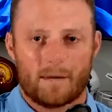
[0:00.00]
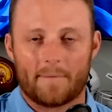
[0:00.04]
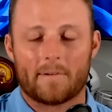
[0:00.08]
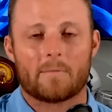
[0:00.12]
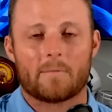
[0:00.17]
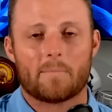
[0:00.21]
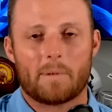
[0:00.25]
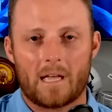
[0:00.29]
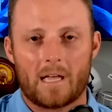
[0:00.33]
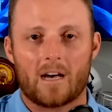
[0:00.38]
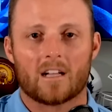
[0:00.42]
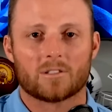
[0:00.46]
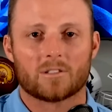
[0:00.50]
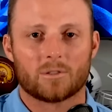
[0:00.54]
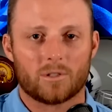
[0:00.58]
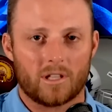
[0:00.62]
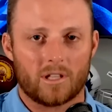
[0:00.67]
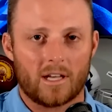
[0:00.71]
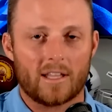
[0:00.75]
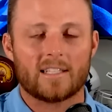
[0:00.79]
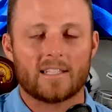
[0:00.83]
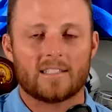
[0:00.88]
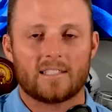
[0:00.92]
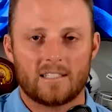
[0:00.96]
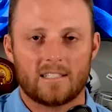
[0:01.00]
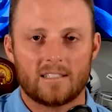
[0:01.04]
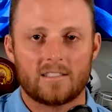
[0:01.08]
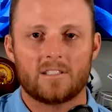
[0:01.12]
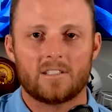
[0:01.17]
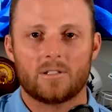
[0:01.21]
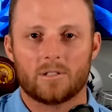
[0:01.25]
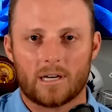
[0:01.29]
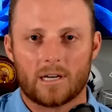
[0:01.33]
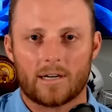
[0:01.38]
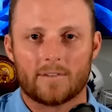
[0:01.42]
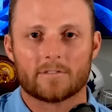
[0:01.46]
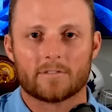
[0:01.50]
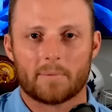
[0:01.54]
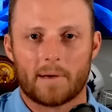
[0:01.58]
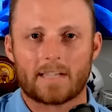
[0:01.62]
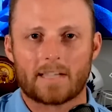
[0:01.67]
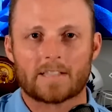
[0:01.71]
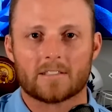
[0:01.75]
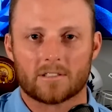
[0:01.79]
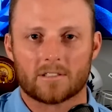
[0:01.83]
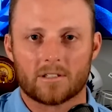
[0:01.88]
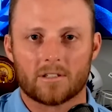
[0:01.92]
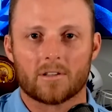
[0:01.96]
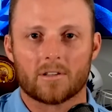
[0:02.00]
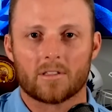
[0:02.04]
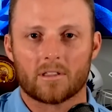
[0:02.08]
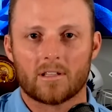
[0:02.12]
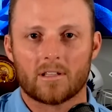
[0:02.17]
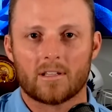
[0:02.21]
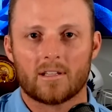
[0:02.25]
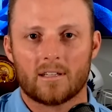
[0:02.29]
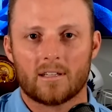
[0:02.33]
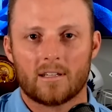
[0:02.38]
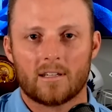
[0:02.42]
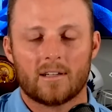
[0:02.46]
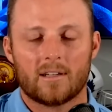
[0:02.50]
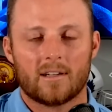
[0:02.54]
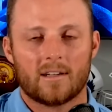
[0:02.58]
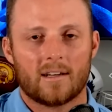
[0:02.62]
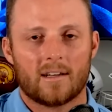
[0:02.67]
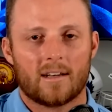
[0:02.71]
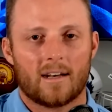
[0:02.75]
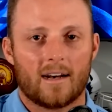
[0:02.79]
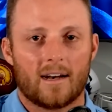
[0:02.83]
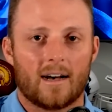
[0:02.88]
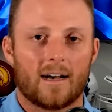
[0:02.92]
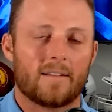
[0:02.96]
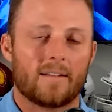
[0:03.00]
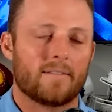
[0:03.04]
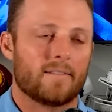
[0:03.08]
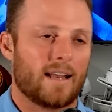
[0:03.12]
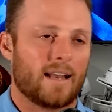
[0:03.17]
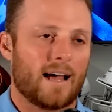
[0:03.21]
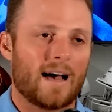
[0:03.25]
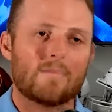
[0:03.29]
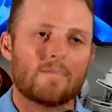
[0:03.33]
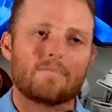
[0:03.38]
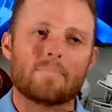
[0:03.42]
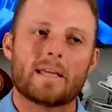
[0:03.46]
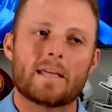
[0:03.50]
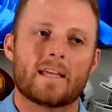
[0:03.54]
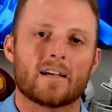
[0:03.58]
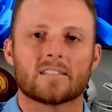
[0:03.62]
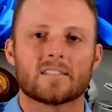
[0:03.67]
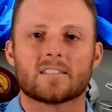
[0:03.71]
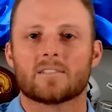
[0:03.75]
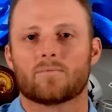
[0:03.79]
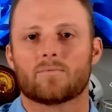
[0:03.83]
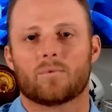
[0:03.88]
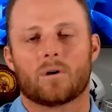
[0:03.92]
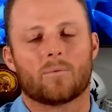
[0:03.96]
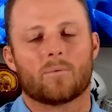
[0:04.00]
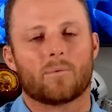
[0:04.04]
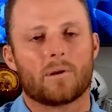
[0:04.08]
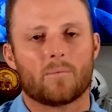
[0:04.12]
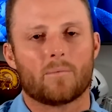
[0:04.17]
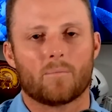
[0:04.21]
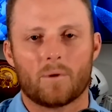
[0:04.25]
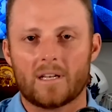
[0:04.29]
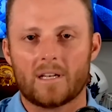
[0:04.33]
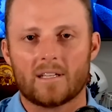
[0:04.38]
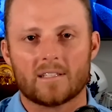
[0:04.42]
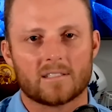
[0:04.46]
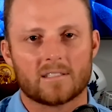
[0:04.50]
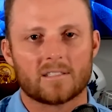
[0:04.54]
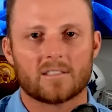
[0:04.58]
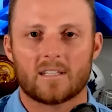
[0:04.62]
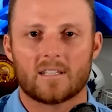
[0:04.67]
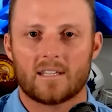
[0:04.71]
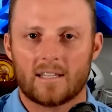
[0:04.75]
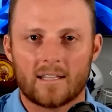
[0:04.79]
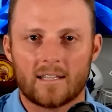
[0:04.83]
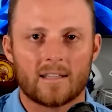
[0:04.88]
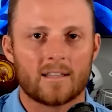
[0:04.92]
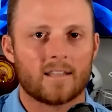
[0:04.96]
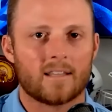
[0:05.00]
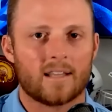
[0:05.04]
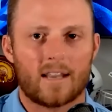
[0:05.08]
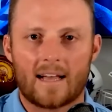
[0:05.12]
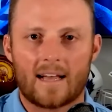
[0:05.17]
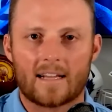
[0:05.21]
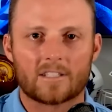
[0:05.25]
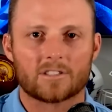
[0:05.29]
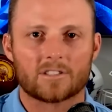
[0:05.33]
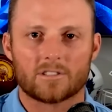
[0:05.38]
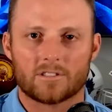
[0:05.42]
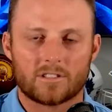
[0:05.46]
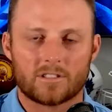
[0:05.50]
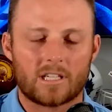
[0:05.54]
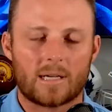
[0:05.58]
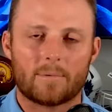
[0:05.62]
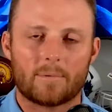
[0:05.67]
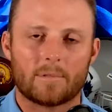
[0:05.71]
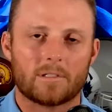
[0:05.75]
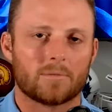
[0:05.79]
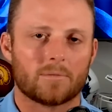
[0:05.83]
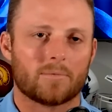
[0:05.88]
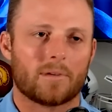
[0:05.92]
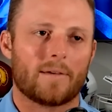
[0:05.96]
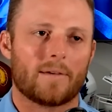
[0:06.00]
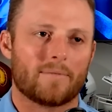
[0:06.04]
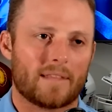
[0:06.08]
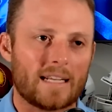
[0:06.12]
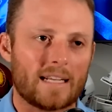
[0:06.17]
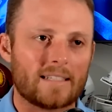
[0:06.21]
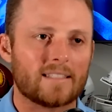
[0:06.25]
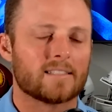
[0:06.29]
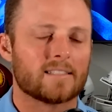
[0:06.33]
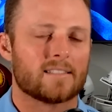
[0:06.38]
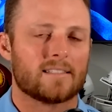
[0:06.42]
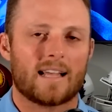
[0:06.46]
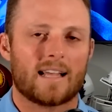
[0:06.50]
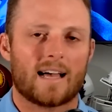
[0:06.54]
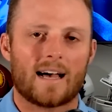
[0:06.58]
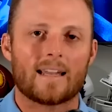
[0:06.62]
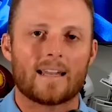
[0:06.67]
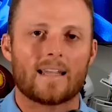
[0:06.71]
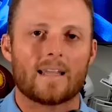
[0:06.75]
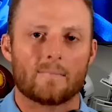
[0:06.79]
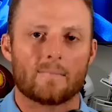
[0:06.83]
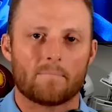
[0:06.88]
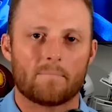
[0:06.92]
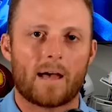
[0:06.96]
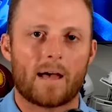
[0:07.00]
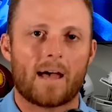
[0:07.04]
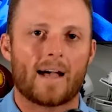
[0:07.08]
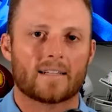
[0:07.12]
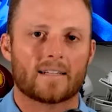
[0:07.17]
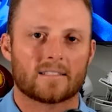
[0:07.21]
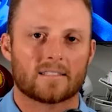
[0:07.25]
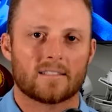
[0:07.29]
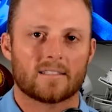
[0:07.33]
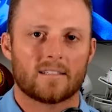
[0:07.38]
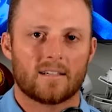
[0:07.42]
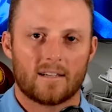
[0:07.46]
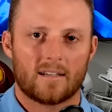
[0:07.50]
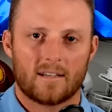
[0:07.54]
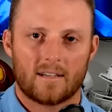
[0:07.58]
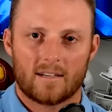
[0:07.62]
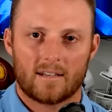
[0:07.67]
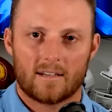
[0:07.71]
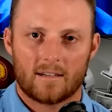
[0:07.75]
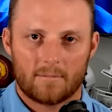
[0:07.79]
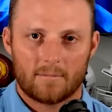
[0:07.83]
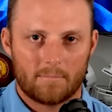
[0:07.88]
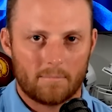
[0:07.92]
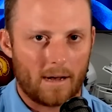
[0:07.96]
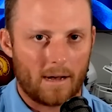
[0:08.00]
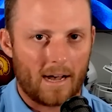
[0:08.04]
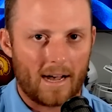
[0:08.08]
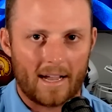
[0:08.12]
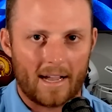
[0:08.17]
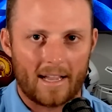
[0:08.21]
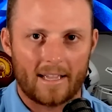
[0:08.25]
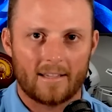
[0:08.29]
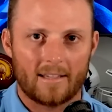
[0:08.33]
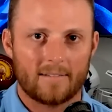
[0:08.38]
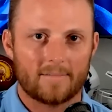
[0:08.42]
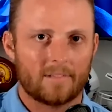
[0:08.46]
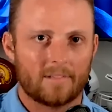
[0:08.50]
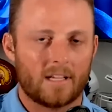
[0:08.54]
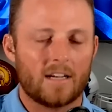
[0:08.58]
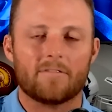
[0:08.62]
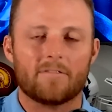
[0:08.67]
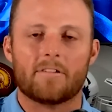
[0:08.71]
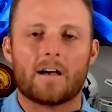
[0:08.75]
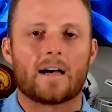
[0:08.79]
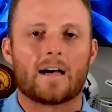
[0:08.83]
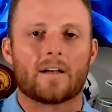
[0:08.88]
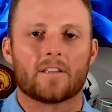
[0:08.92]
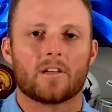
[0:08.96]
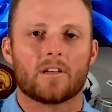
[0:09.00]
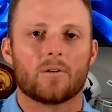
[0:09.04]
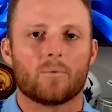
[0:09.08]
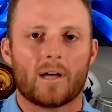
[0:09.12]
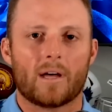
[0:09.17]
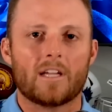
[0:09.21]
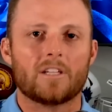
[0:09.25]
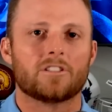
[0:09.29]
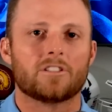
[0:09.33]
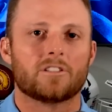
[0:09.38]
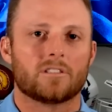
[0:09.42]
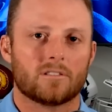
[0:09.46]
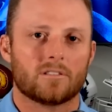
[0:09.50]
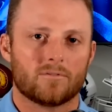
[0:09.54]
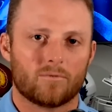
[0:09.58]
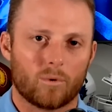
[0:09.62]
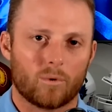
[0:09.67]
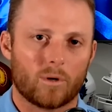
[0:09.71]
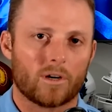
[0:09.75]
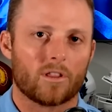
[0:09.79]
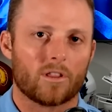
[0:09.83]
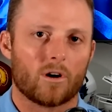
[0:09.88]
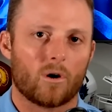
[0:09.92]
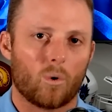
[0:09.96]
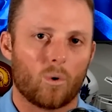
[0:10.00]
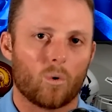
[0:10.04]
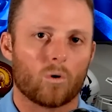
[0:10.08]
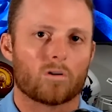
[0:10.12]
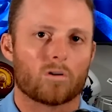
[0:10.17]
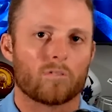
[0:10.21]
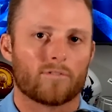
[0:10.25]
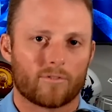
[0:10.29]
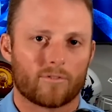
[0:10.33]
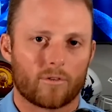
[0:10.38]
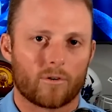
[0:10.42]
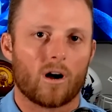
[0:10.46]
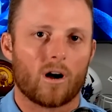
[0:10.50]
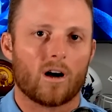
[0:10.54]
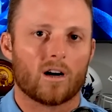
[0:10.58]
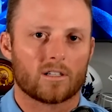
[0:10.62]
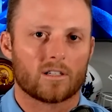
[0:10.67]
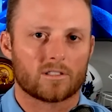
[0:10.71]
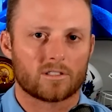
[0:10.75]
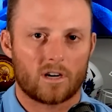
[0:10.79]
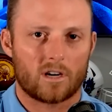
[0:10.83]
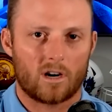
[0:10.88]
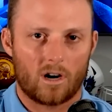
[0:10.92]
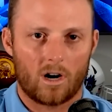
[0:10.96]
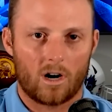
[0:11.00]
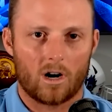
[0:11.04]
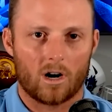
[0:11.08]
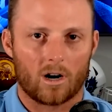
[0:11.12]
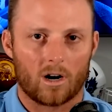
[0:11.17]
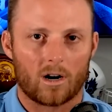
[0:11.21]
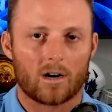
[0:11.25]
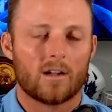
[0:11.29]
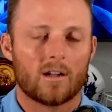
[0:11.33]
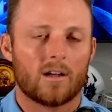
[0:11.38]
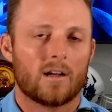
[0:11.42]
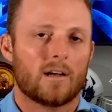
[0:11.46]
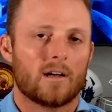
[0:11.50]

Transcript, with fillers: I'm going to be honest with you. I think T C U comes back to earth. Uh, not because of what we witnessed in the national championship game. That does not impact my evaluation of where the Horned Frogs are.